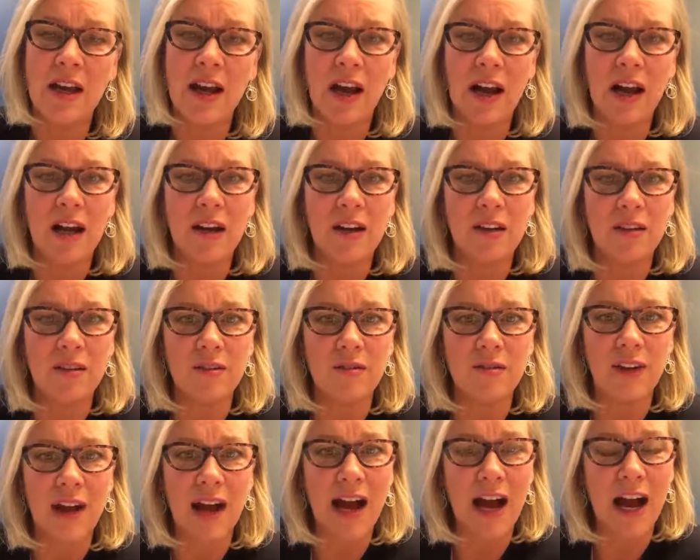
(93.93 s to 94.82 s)
of
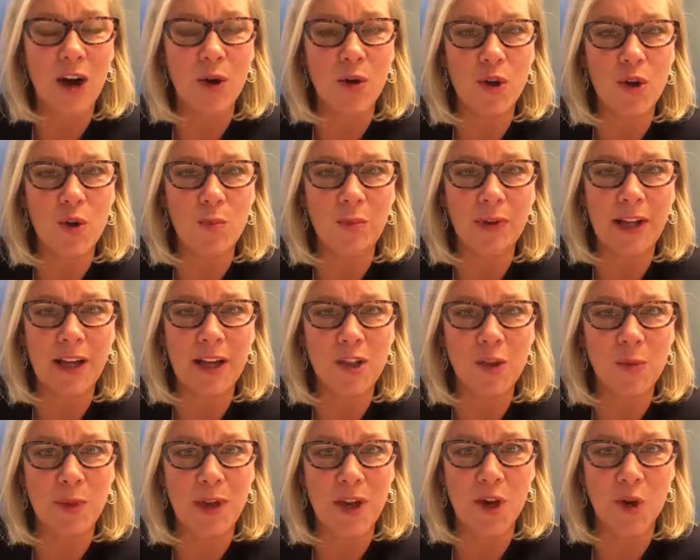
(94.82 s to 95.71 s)
how you plan
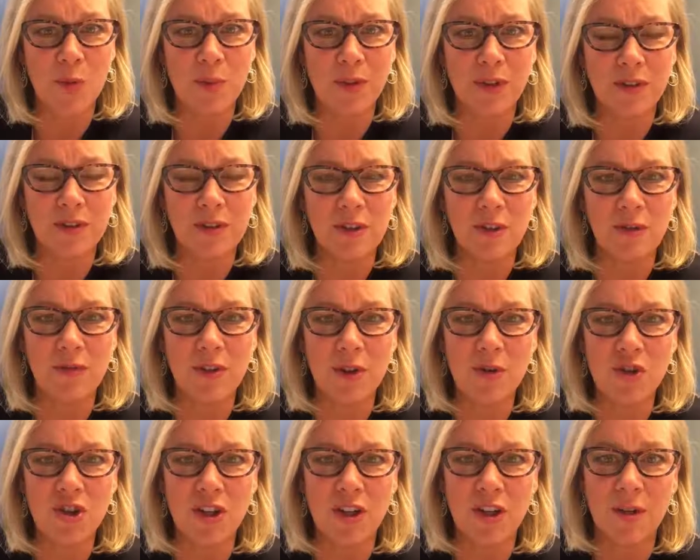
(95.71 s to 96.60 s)
to pay your bills in the
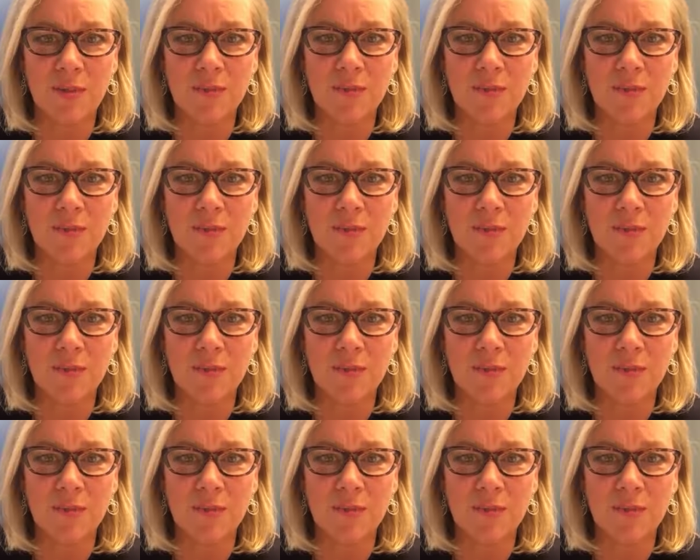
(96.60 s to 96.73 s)
future.